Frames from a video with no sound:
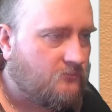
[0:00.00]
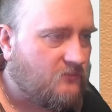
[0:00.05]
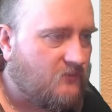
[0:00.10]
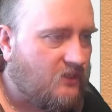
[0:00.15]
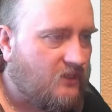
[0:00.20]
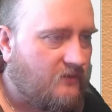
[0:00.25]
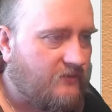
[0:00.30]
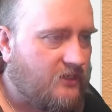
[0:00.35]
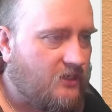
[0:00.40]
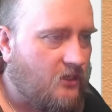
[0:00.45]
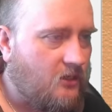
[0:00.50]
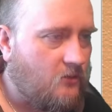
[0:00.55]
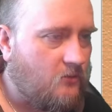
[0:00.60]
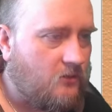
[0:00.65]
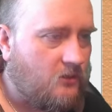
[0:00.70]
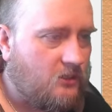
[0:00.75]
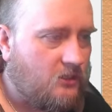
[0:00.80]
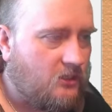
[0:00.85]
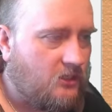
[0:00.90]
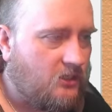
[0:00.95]
There we go.
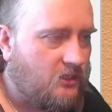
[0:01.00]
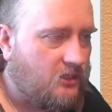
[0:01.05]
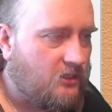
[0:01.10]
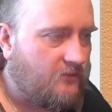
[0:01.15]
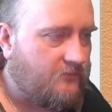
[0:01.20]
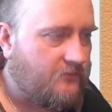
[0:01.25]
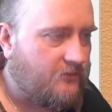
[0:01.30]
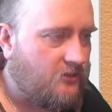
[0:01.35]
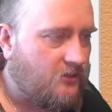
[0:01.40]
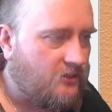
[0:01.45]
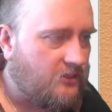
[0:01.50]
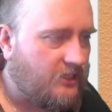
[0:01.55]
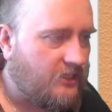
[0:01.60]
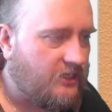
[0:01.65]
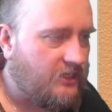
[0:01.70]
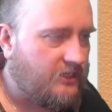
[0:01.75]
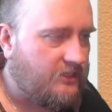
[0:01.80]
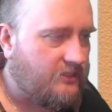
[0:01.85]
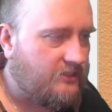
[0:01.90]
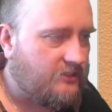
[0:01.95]
Rough
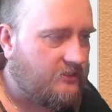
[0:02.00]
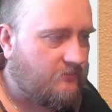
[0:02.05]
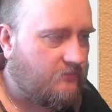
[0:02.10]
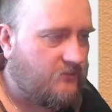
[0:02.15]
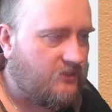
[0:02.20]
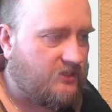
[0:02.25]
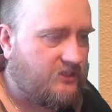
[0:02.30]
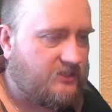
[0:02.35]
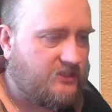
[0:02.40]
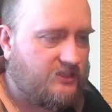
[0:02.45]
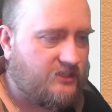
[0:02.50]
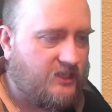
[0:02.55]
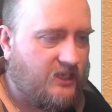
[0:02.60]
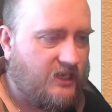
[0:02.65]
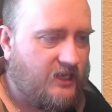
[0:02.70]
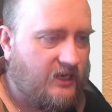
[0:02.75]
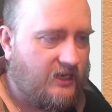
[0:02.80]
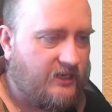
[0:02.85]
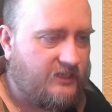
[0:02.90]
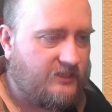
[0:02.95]
concrete. I'm gonna
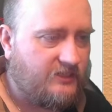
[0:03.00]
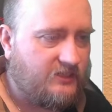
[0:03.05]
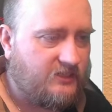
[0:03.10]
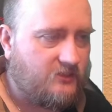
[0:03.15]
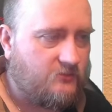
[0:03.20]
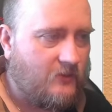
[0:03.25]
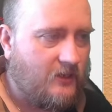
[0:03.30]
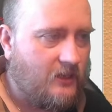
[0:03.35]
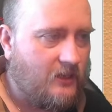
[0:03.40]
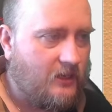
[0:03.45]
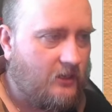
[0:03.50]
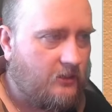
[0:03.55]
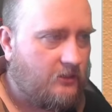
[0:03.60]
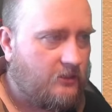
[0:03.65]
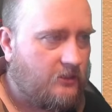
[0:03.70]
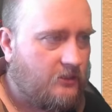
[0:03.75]
scale this as well.